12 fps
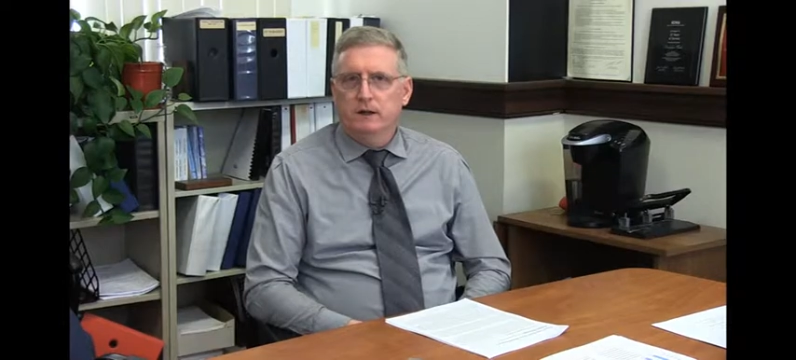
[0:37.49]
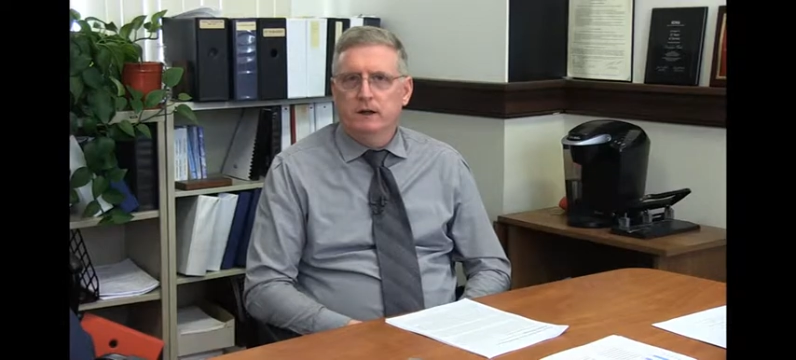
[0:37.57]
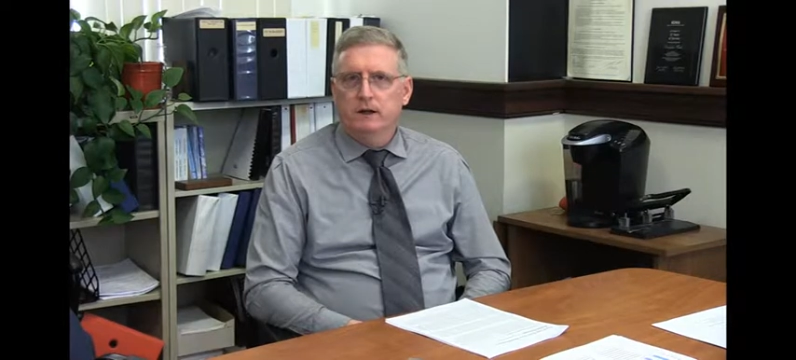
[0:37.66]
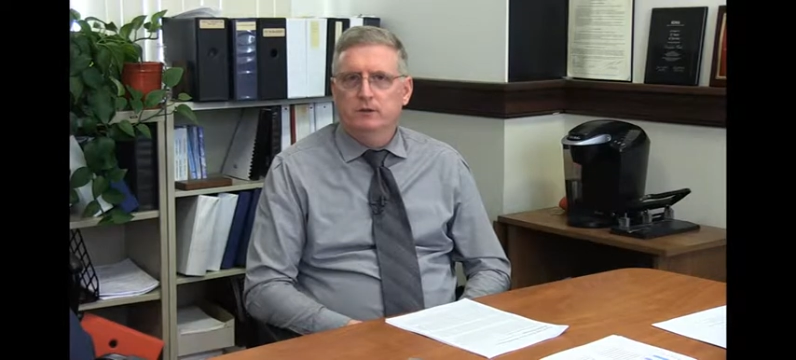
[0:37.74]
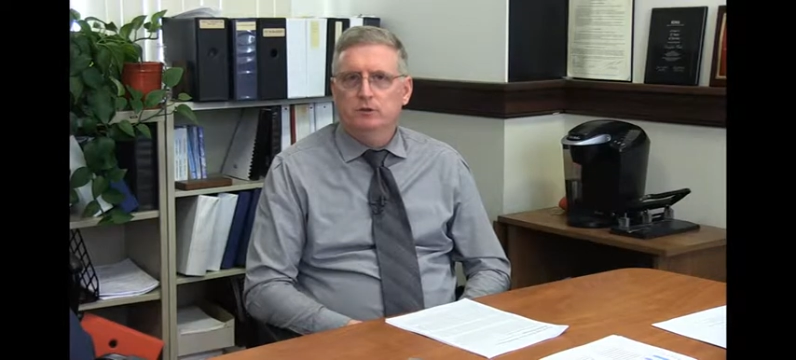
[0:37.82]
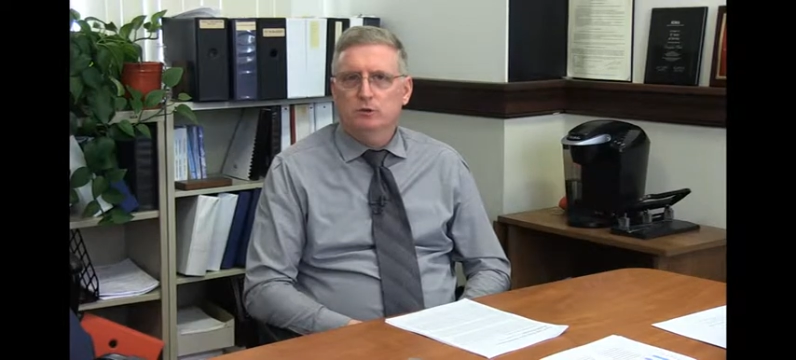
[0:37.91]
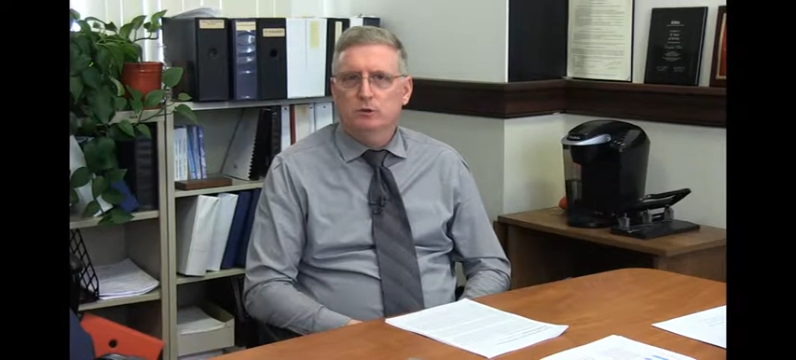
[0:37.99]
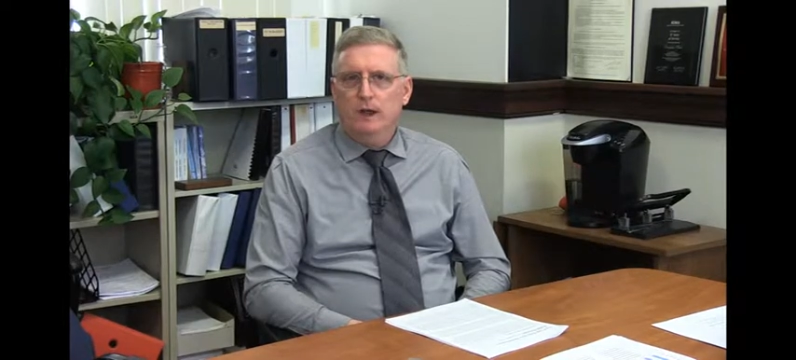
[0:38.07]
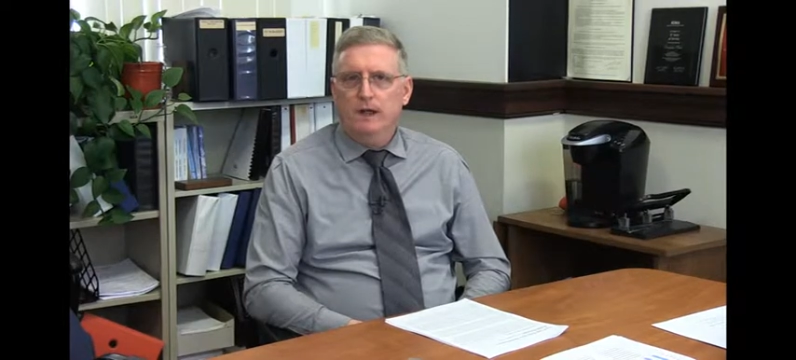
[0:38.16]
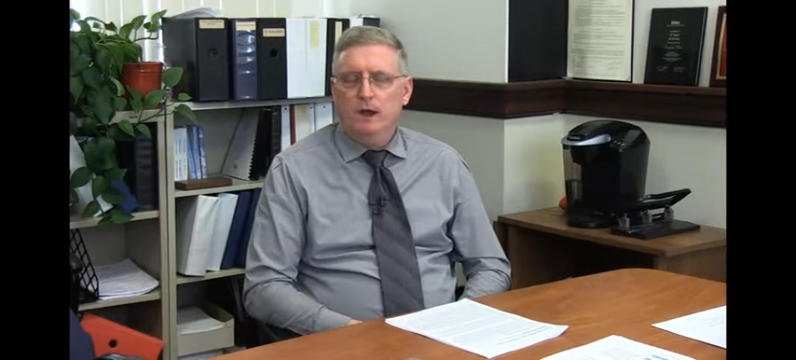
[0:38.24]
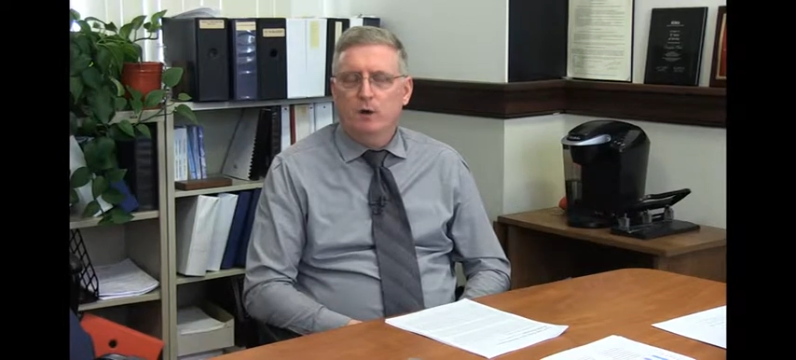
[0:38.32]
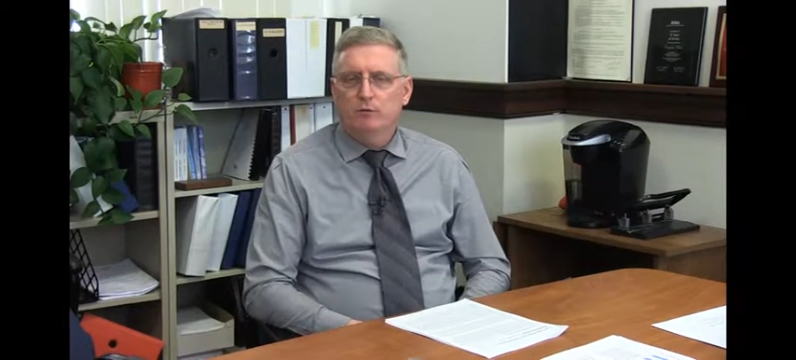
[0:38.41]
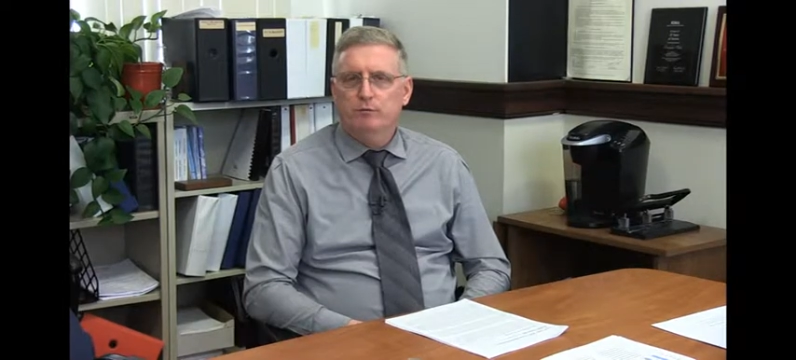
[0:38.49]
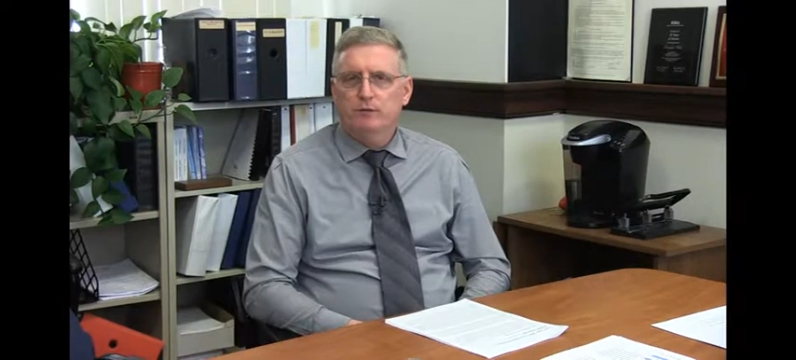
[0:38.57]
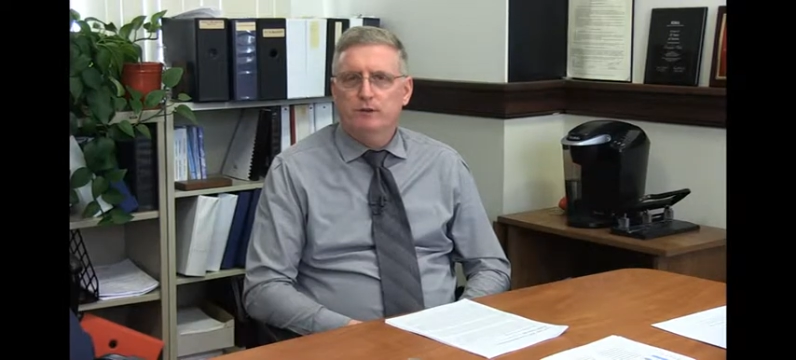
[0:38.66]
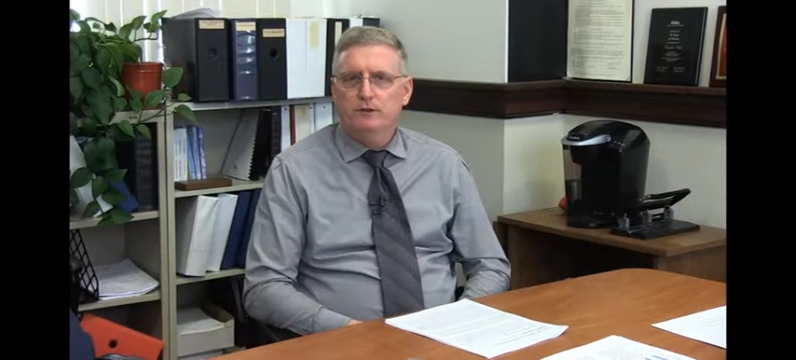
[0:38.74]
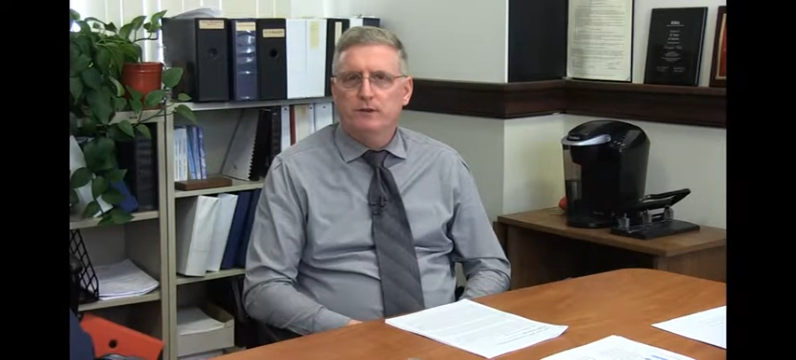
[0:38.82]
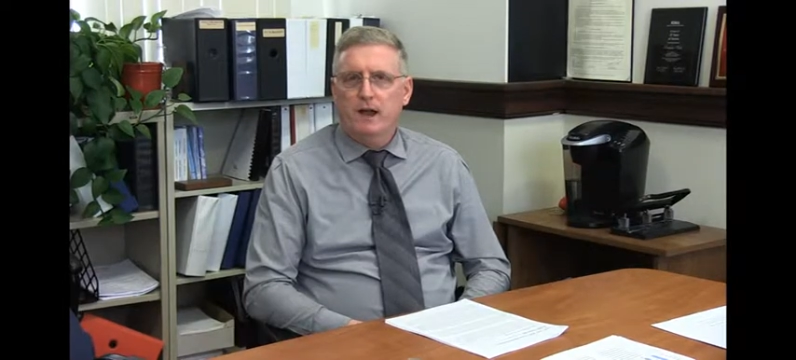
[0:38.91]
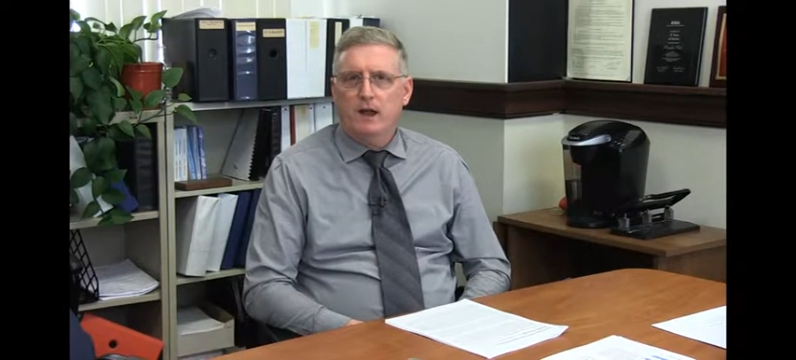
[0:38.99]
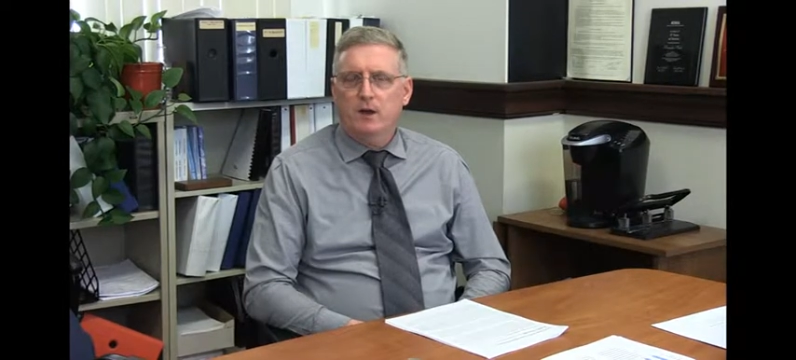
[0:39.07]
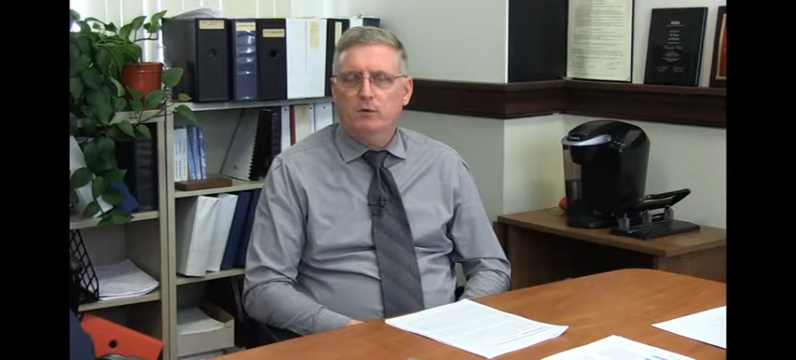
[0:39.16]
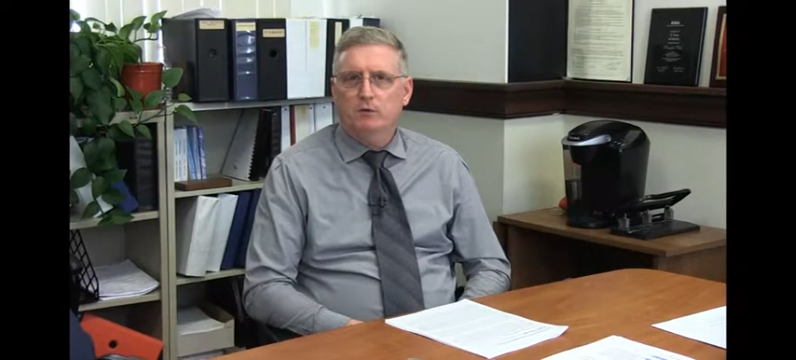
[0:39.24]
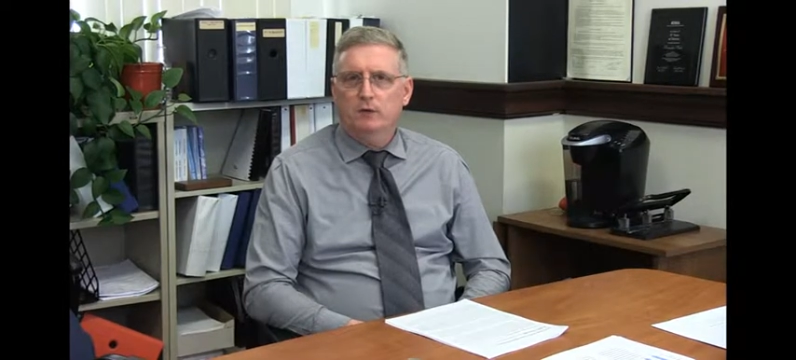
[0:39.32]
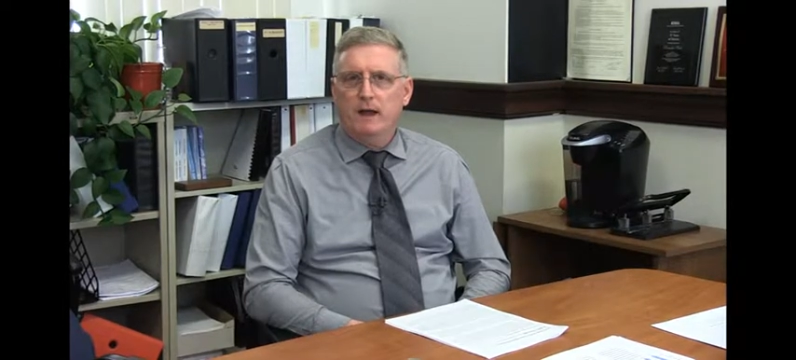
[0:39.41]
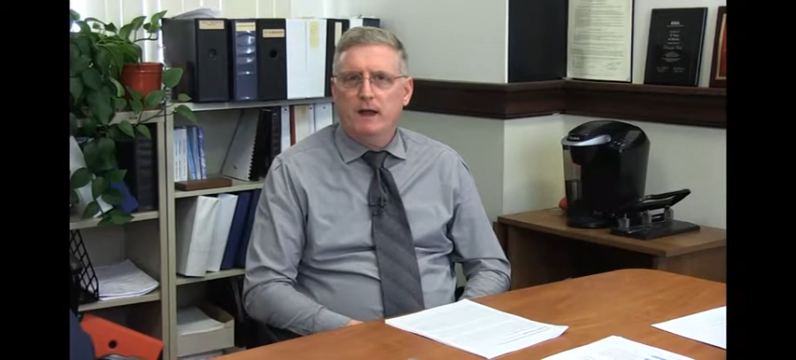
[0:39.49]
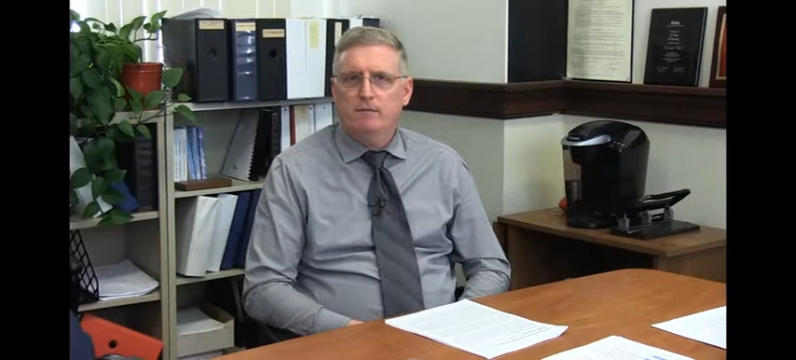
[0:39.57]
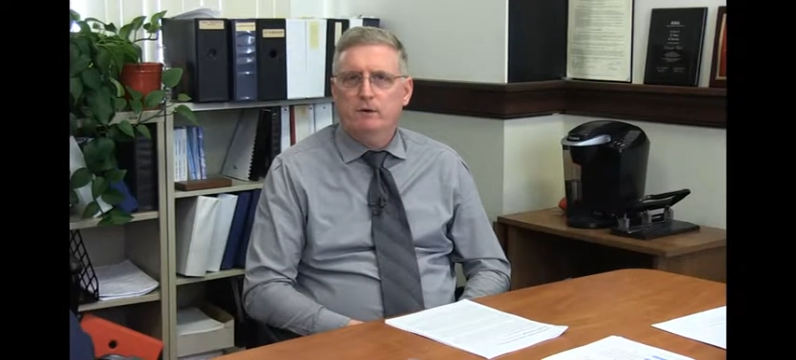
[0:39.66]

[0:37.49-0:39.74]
to lay out for the town to have